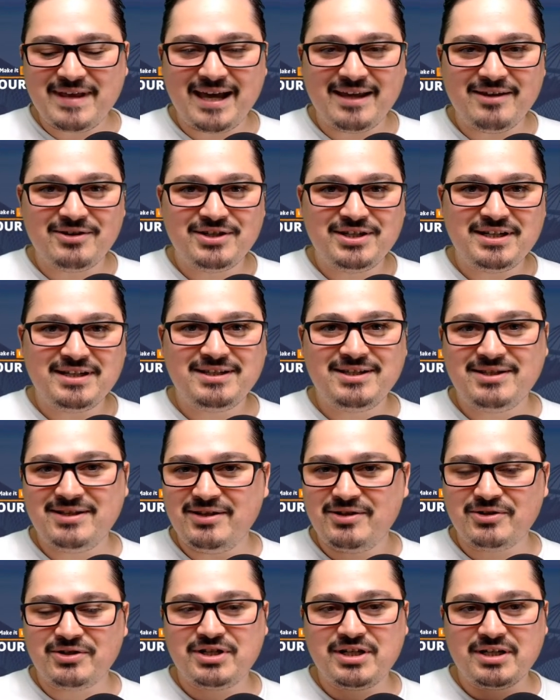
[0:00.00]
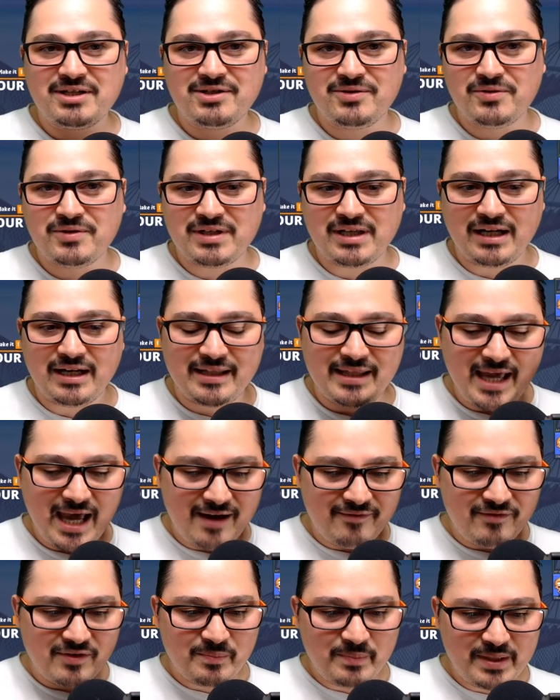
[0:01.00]
that you're just you're just too silly they
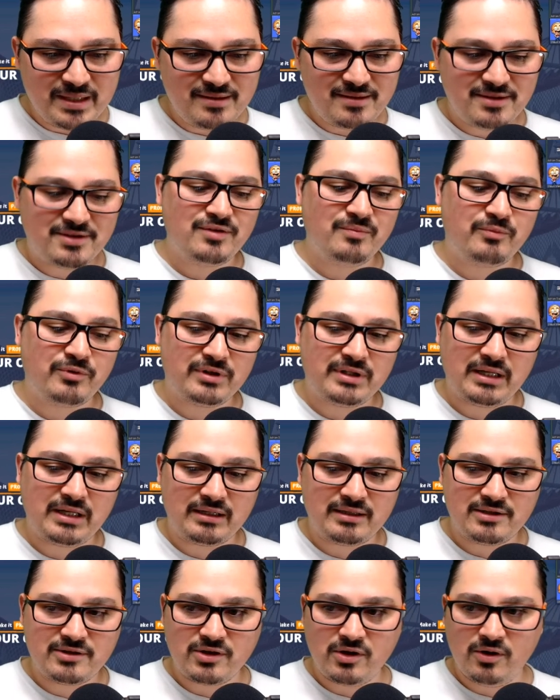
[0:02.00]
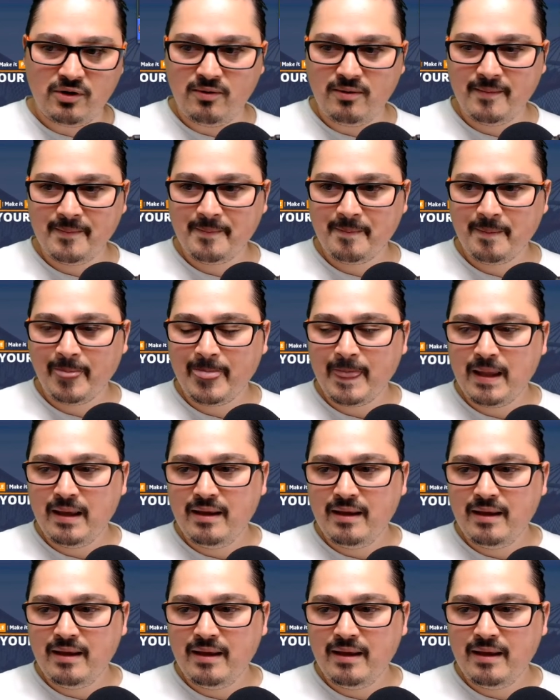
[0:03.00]
have a business to protect so yeah